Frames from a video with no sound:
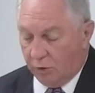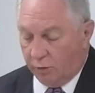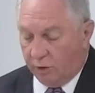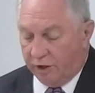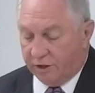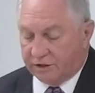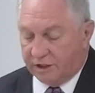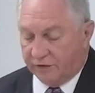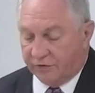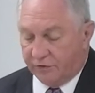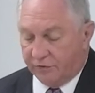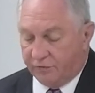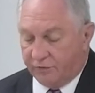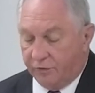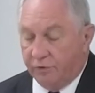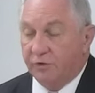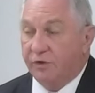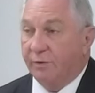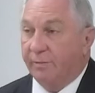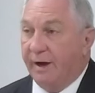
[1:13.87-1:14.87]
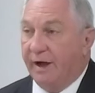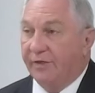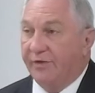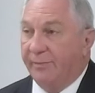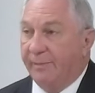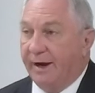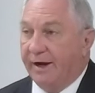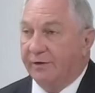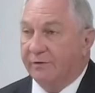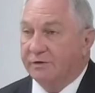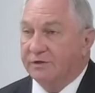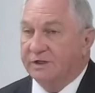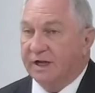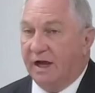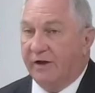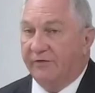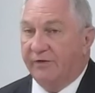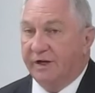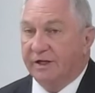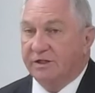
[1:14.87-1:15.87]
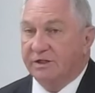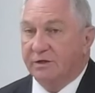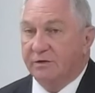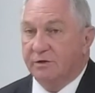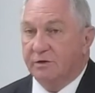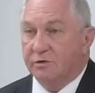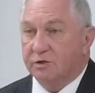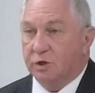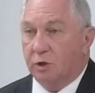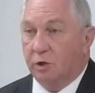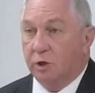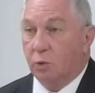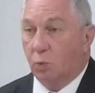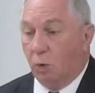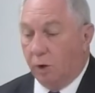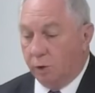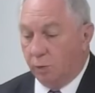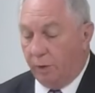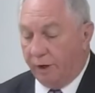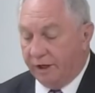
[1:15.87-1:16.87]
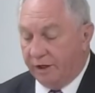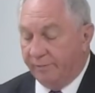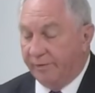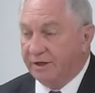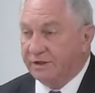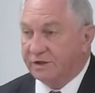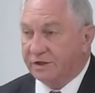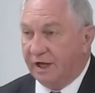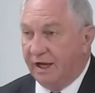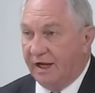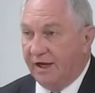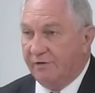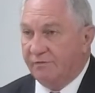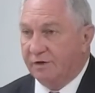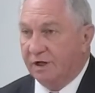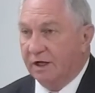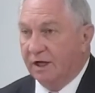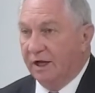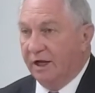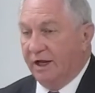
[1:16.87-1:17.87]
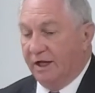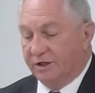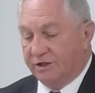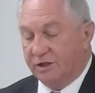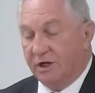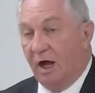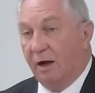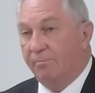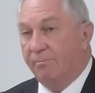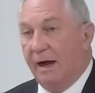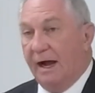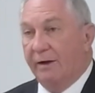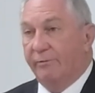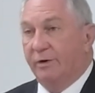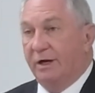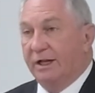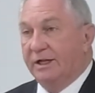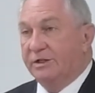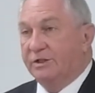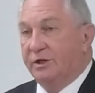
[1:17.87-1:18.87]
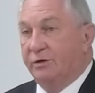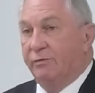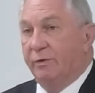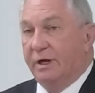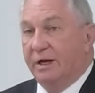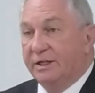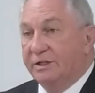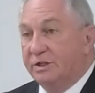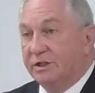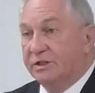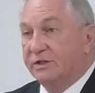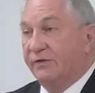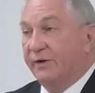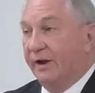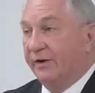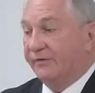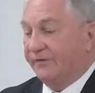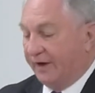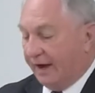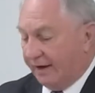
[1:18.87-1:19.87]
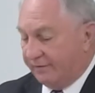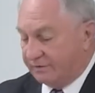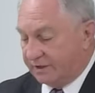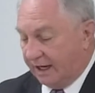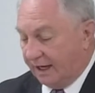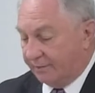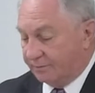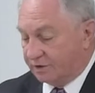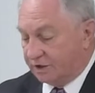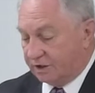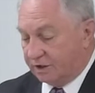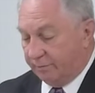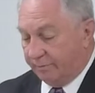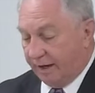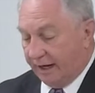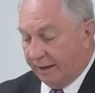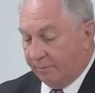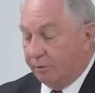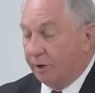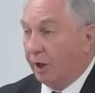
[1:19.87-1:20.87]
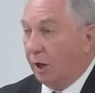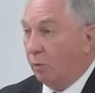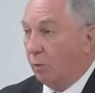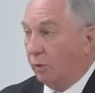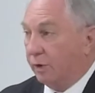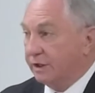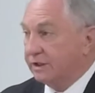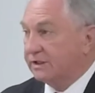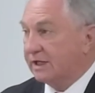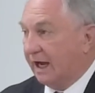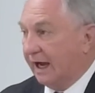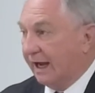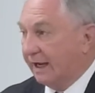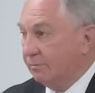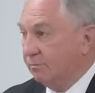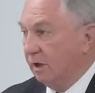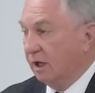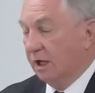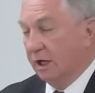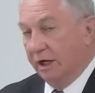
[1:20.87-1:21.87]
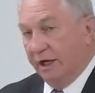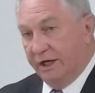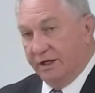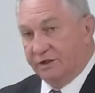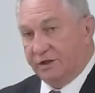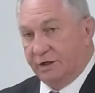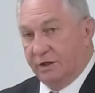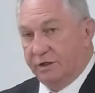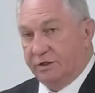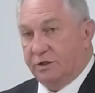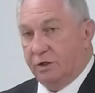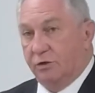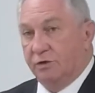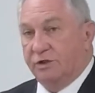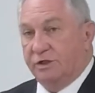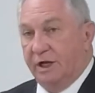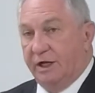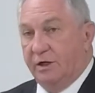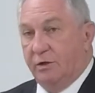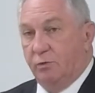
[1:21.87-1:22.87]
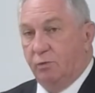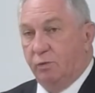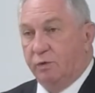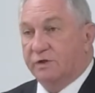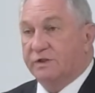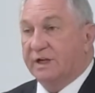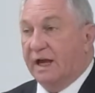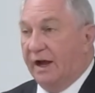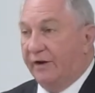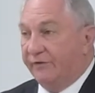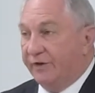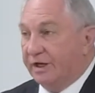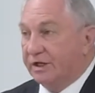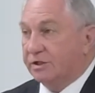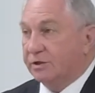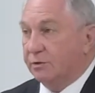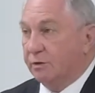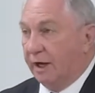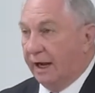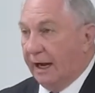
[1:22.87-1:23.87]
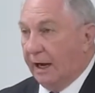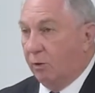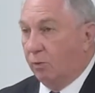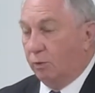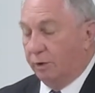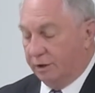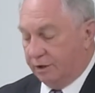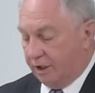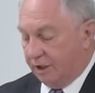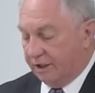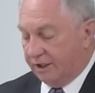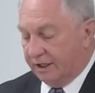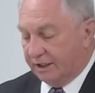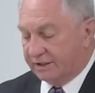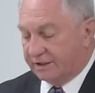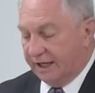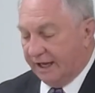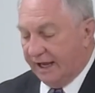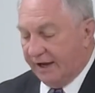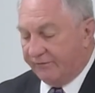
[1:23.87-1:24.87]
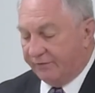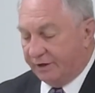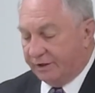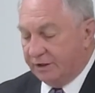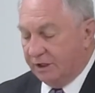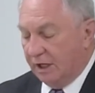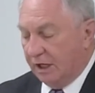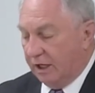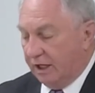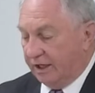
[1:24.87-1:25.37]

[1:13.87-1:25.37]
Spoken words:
We looked at the truth about the matter of salvation. There's only one way to be saved. It's not by religion. Religion is found five times in the Bible. Not one time is it associated with salvation or how one can get to heaven.